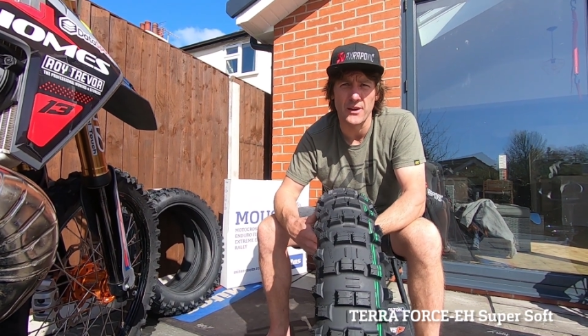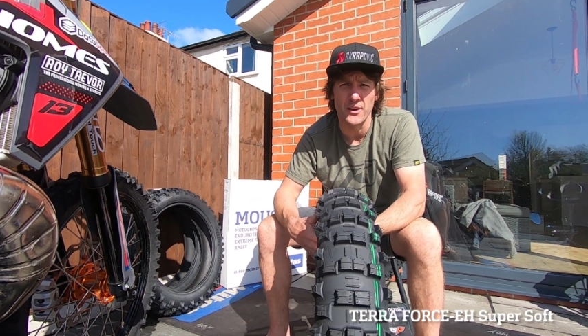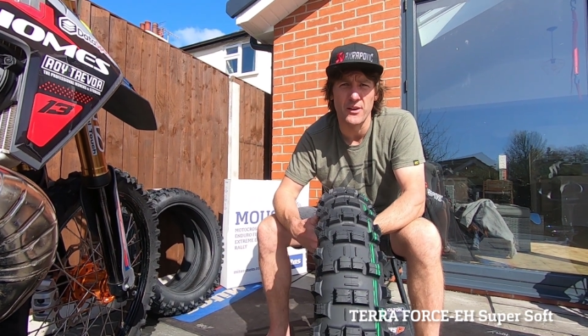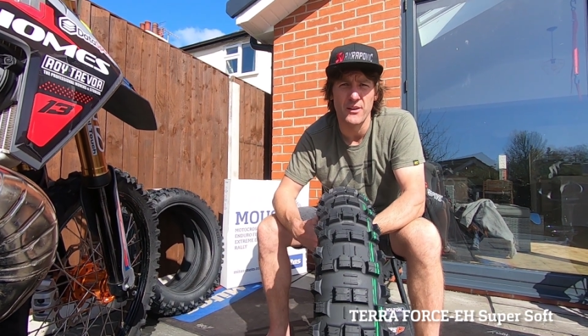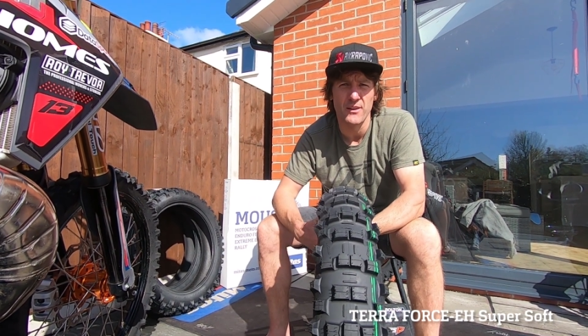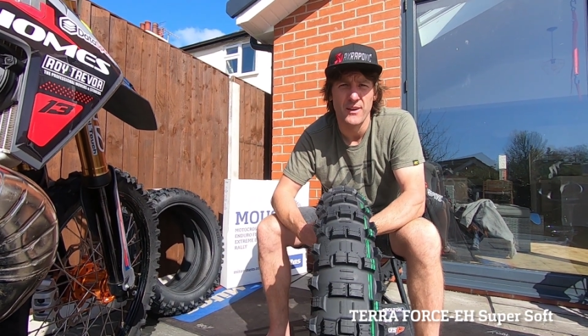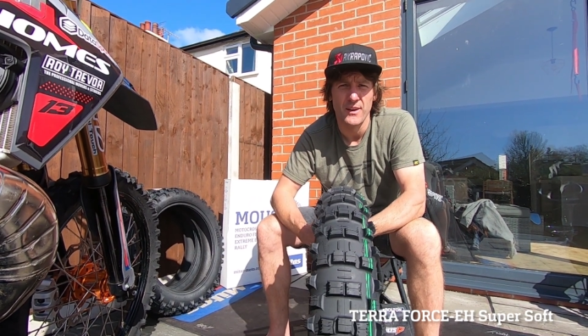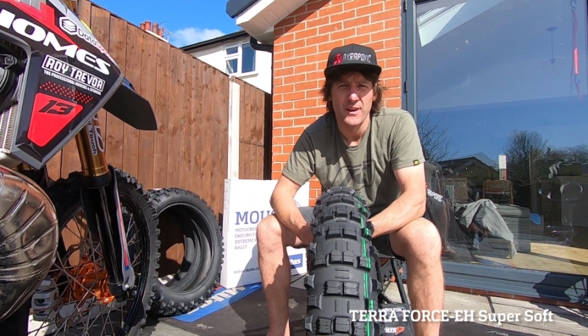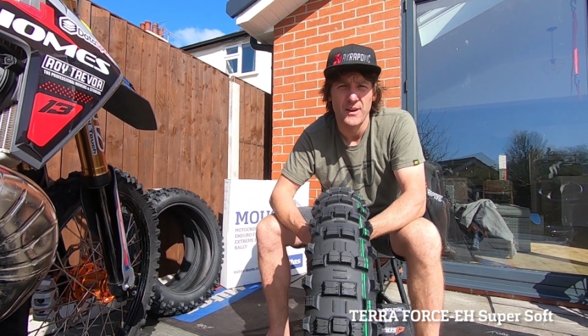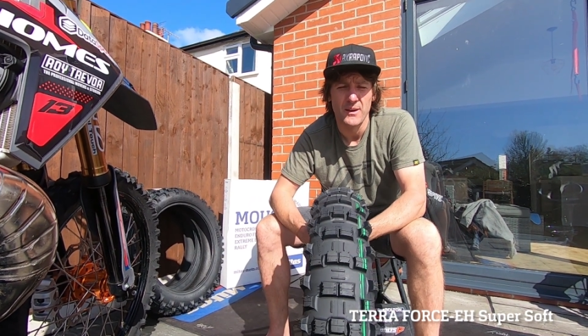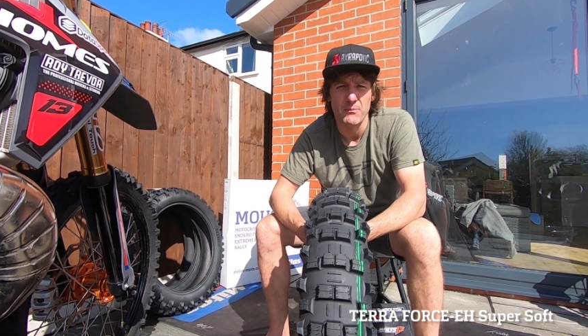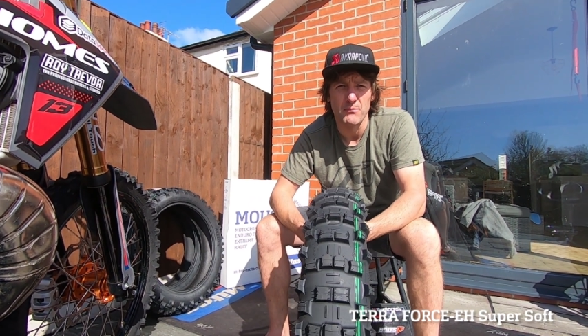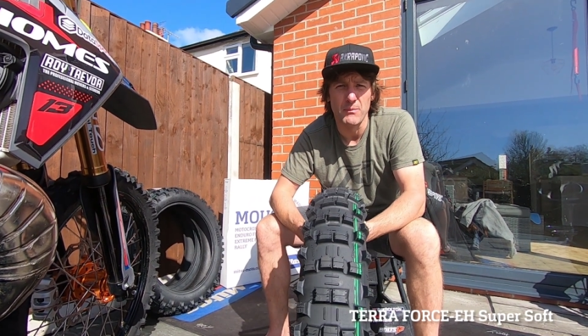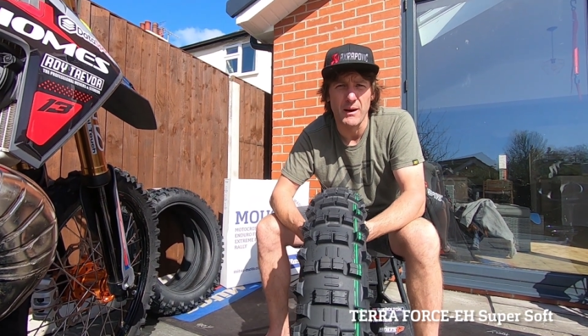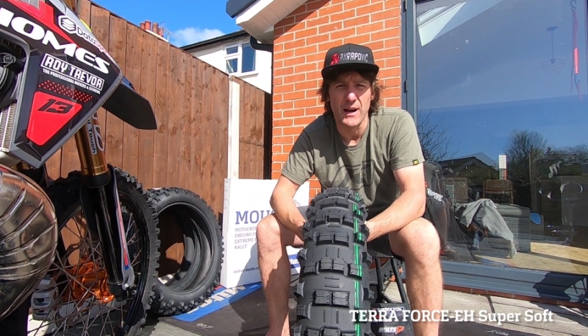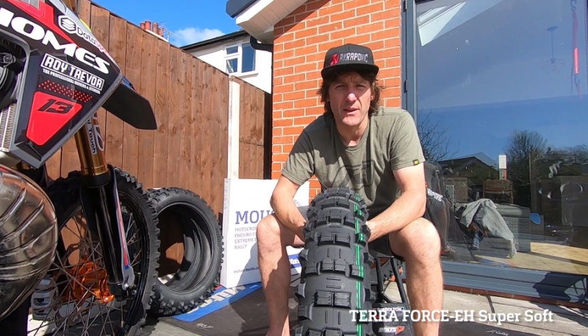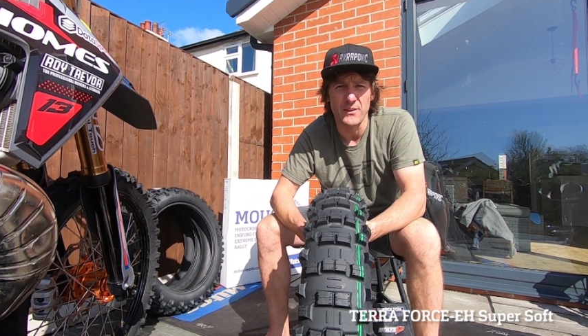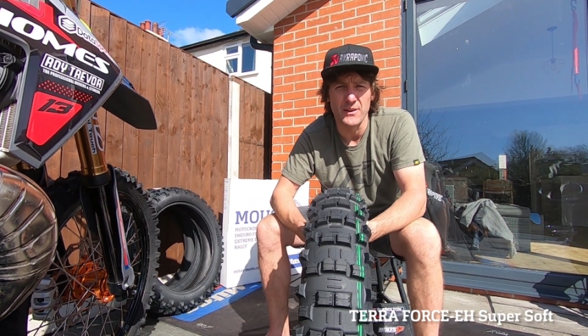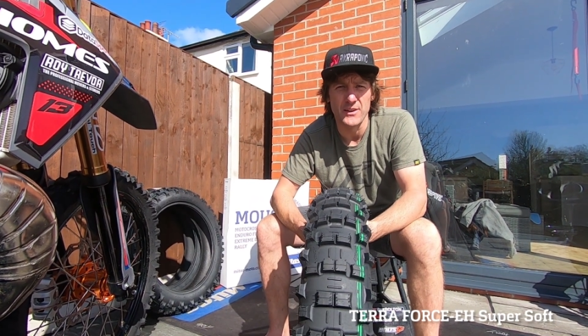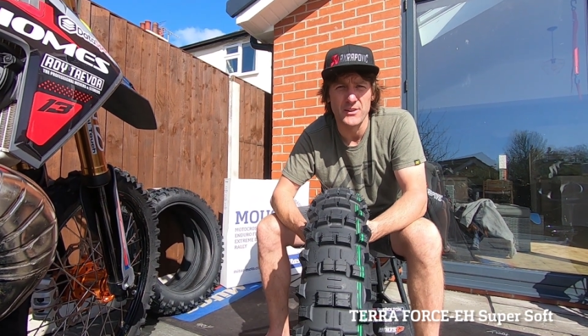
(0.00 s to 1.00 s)
you
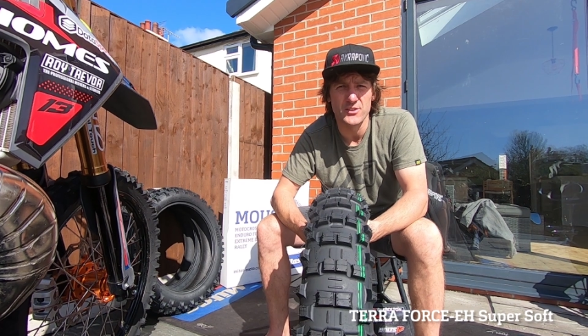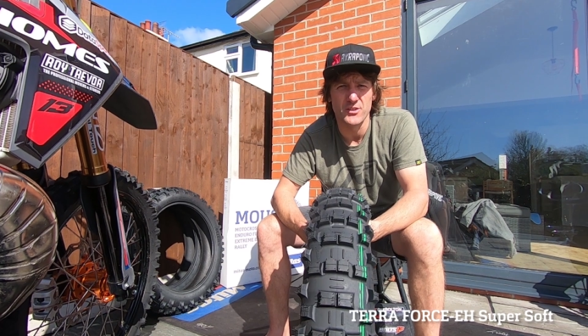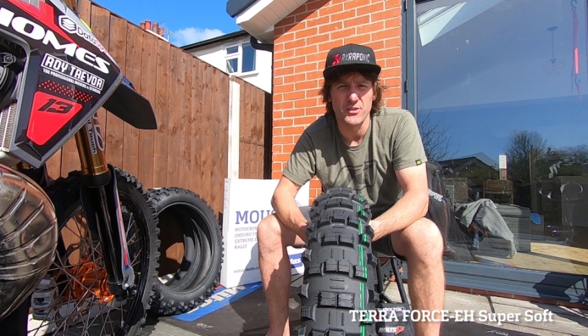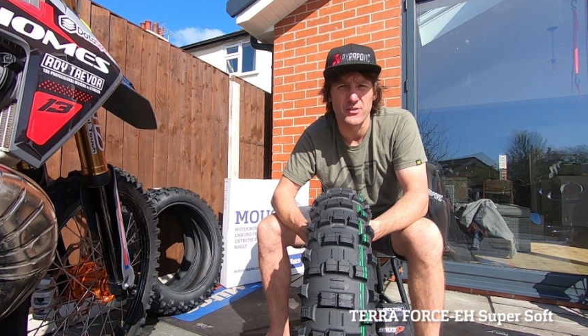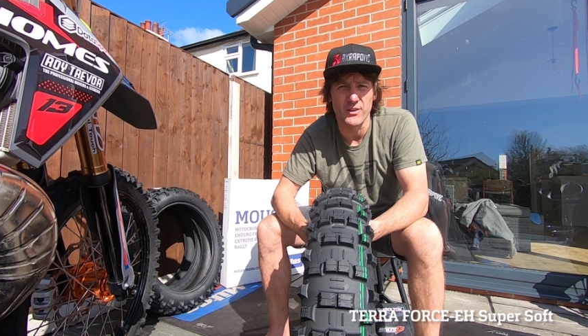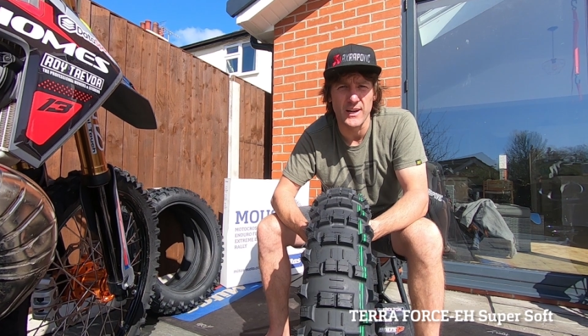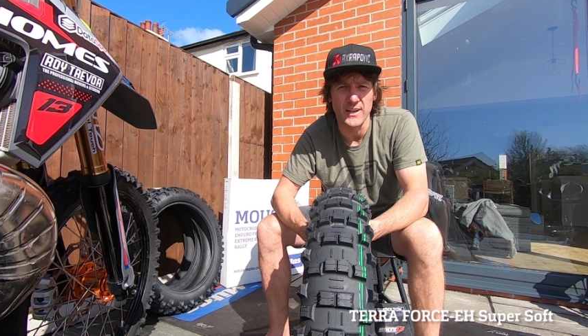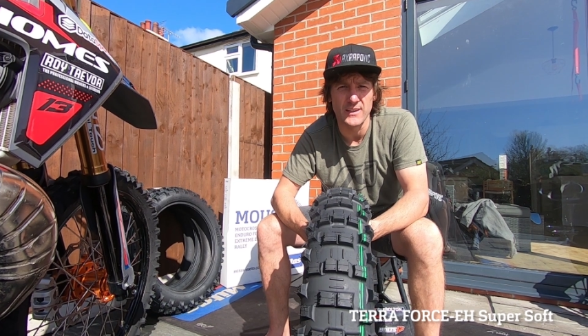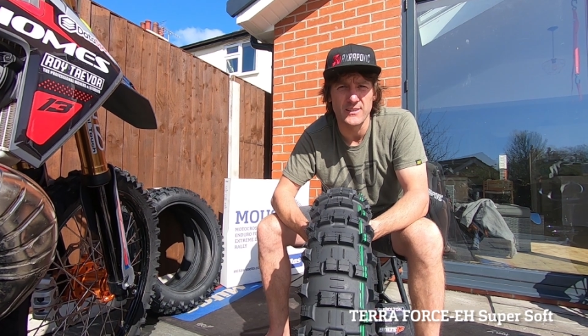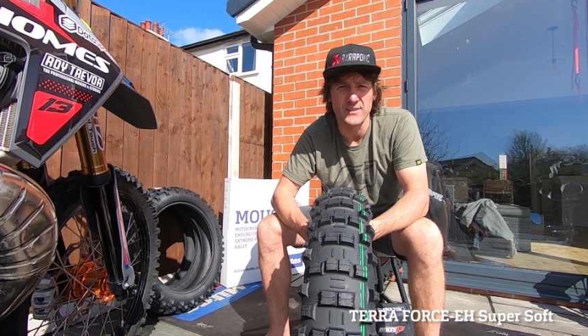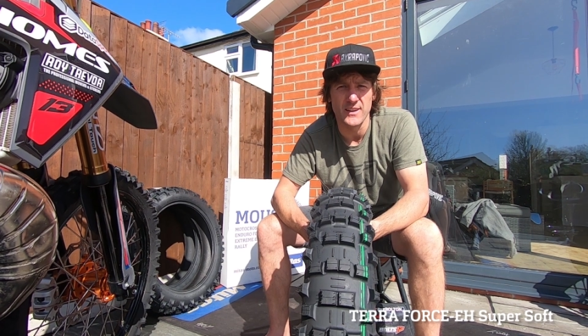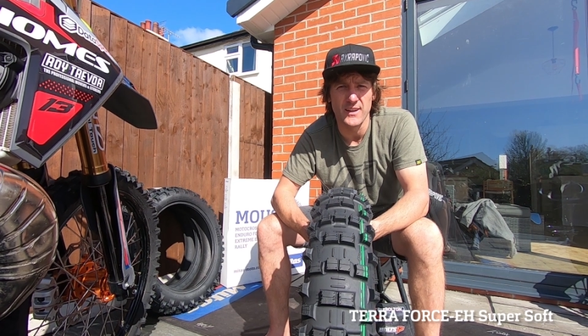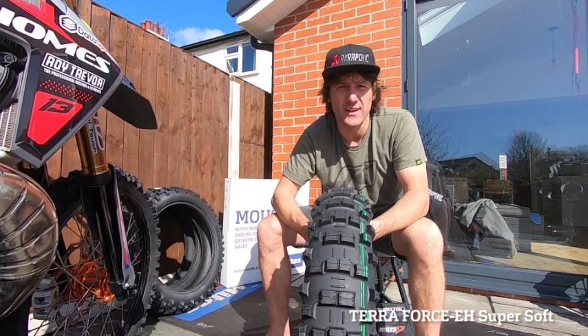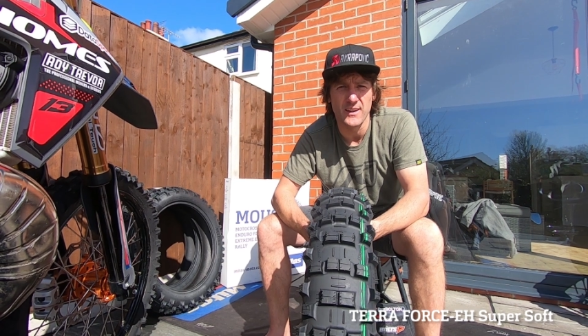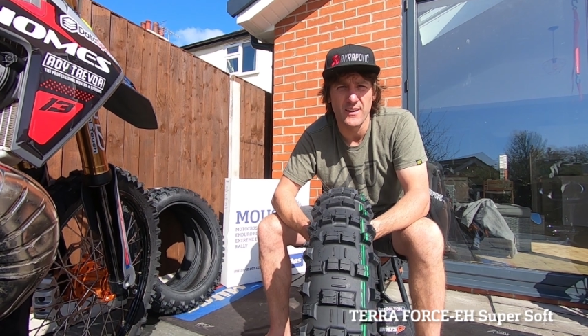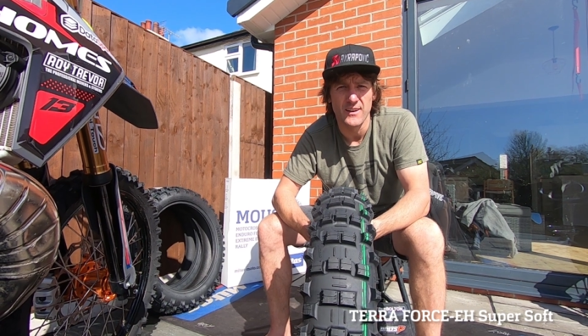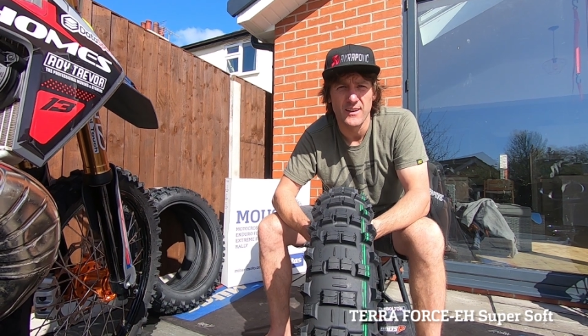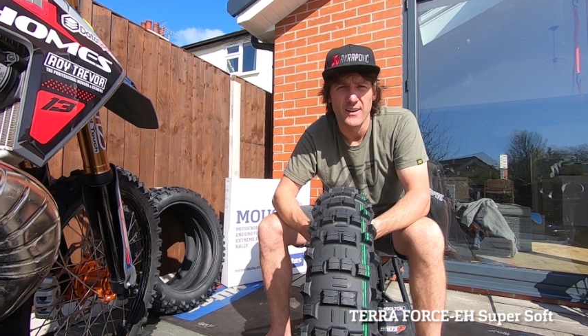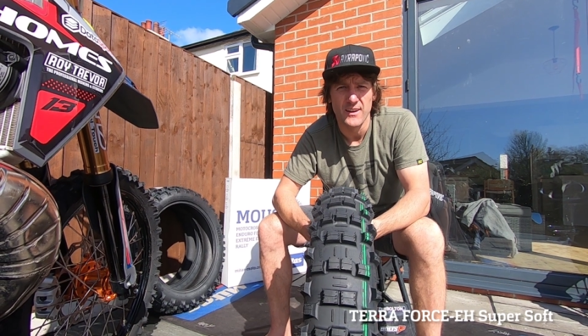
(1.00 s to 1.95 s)
by these crazy